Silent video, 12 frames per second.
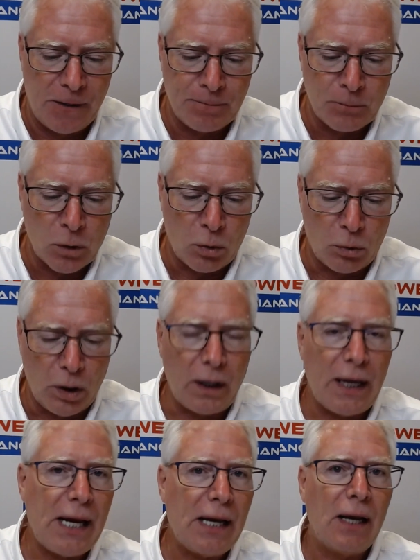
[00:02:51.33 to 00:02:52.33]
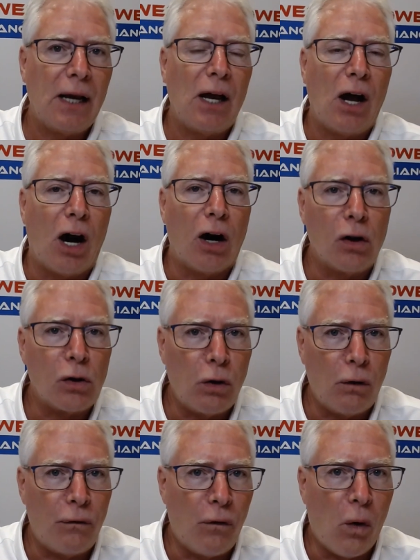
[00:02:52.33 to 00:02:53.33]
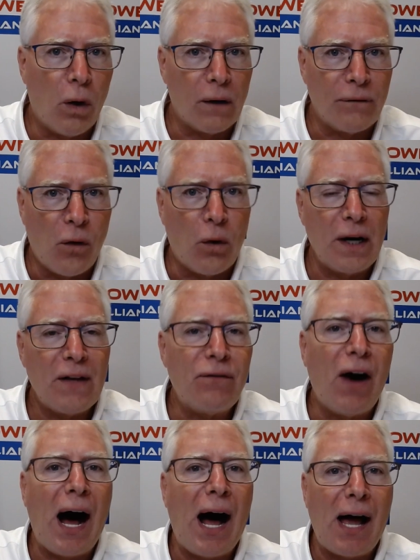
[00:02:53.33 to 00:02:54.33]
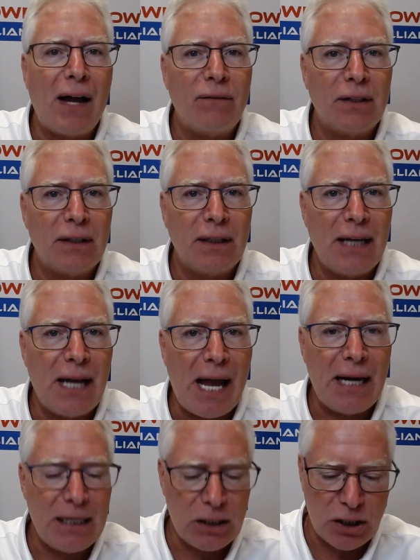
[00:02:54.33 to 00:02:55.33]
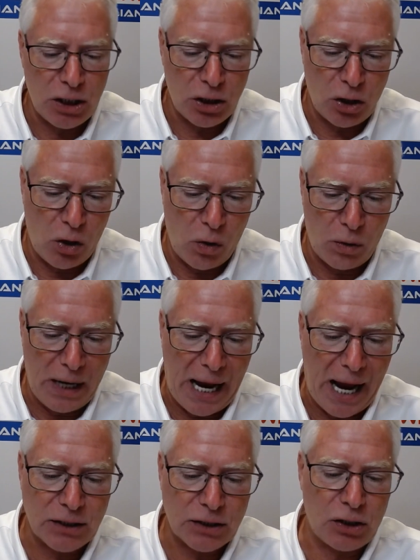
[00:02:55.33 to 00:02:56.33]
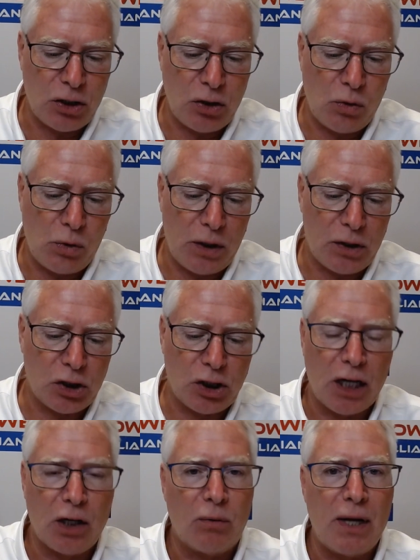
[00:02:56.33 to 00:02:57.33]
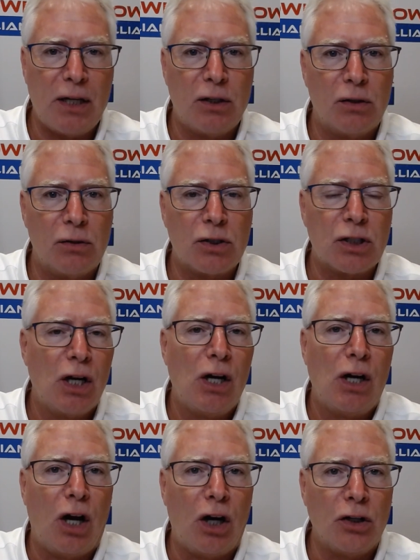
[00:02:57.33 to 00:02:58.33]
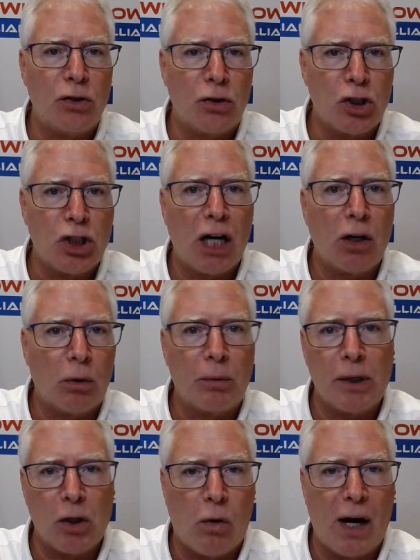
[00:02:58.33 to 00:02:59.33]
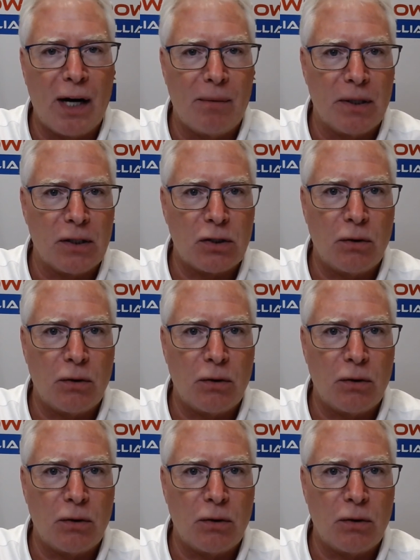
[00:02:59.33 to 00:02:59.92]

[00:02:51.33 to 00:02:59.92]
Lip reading: Really, Article 445 in the NEC code has to do with generators under general requirements. So the